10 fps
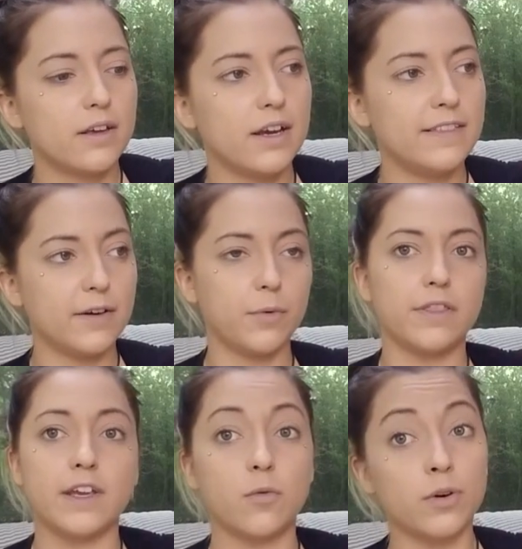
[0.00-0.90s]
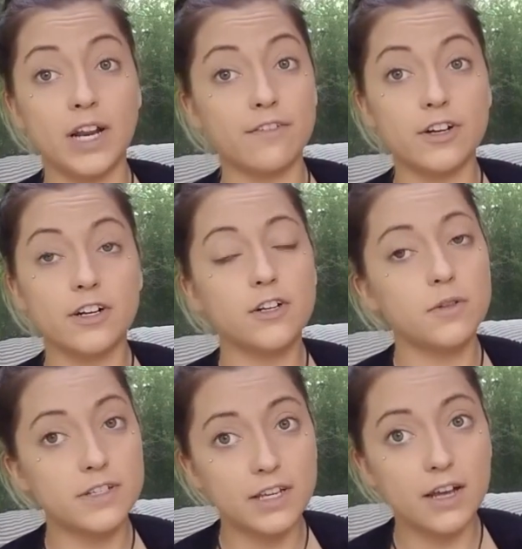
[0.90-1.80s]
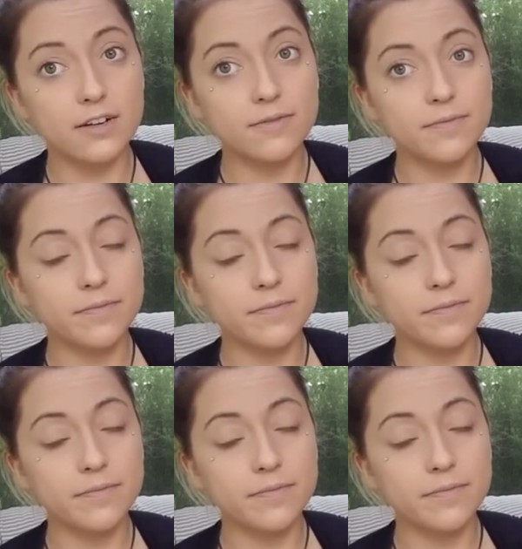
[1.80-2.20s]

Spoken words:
And then we think we're never going to do this again.